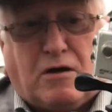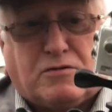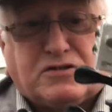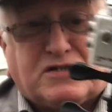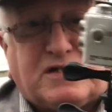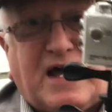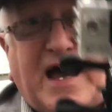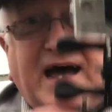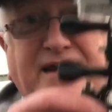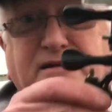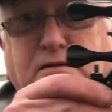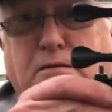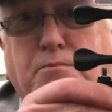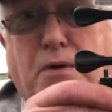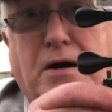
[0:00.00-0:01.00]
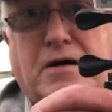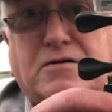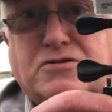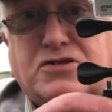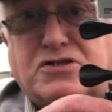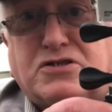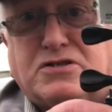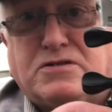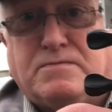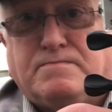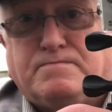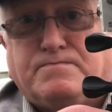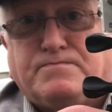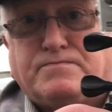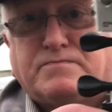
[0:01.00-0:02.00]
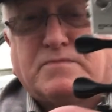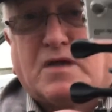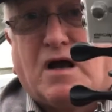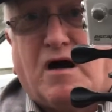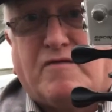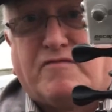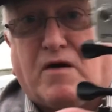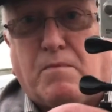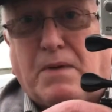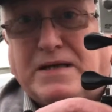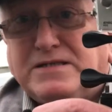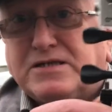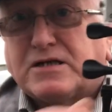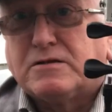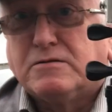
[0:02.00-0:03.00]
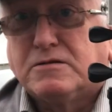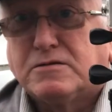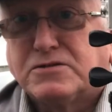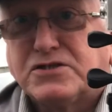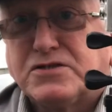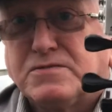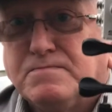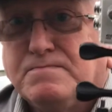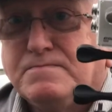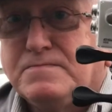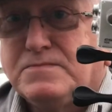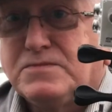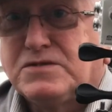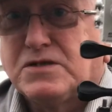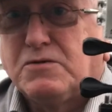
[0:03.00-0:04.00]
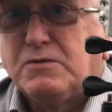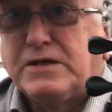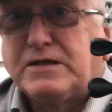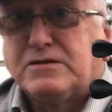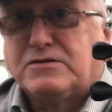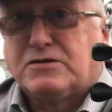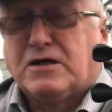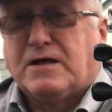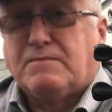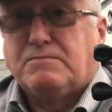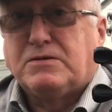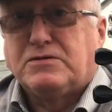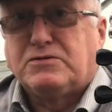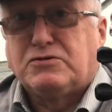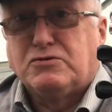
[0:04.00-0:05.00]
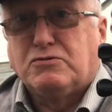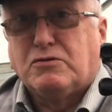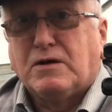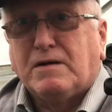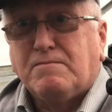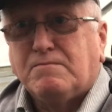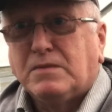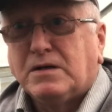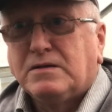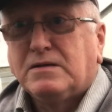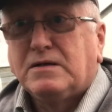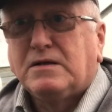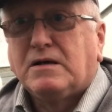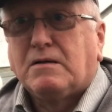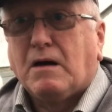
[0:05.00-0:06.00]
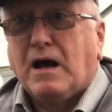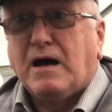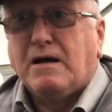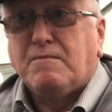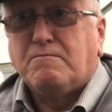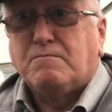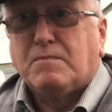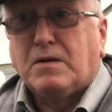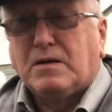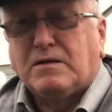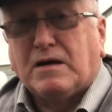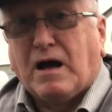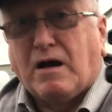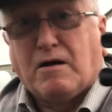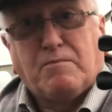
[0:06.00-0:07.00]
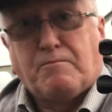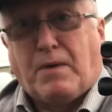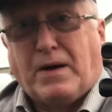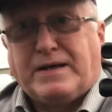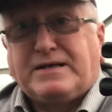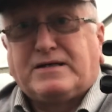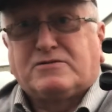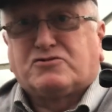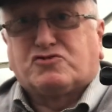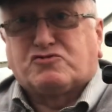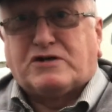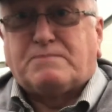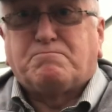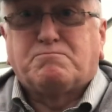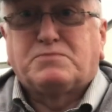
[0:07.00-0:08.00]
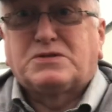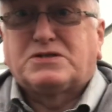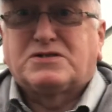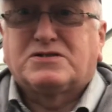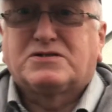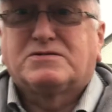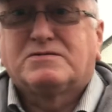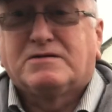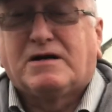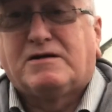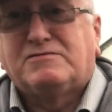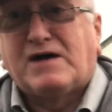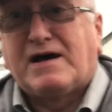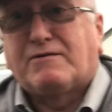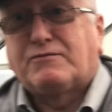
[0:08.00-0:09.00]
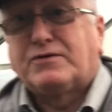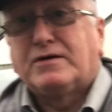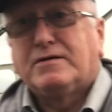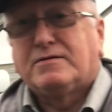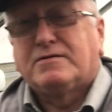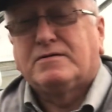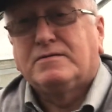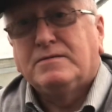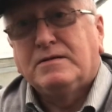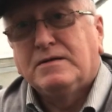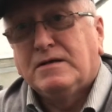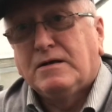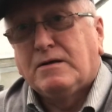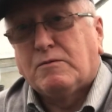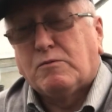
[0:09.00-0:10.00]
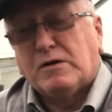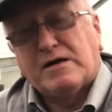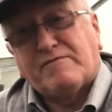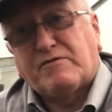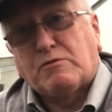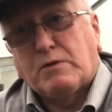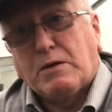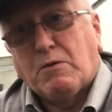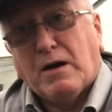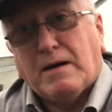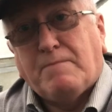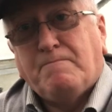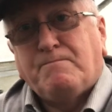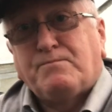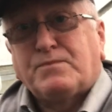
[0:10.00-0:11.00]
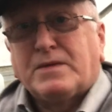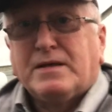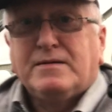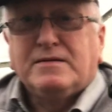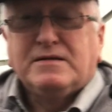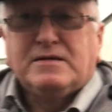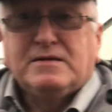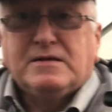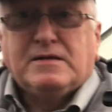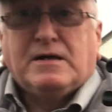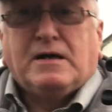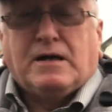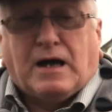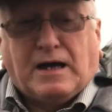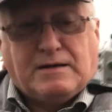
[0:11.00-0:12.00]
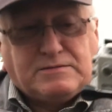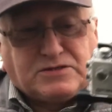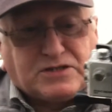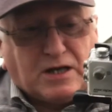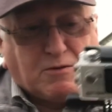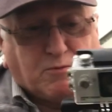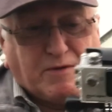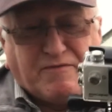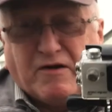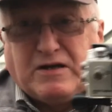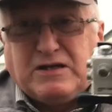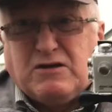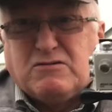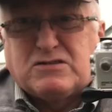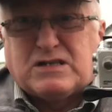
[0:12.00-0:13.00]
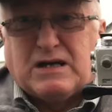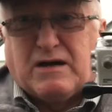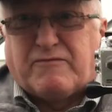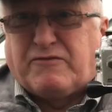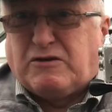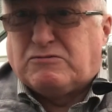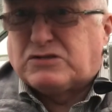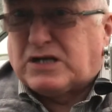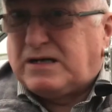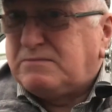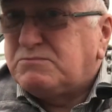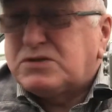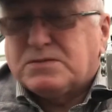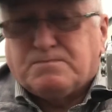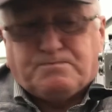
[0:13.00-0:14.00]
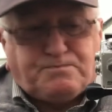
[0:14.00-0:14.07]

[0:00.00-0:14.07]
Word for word: onto the handlebars of our bicycles. So we could um, do um, um, our bike trips around wherever we were. Uh, so we've only used it a few times.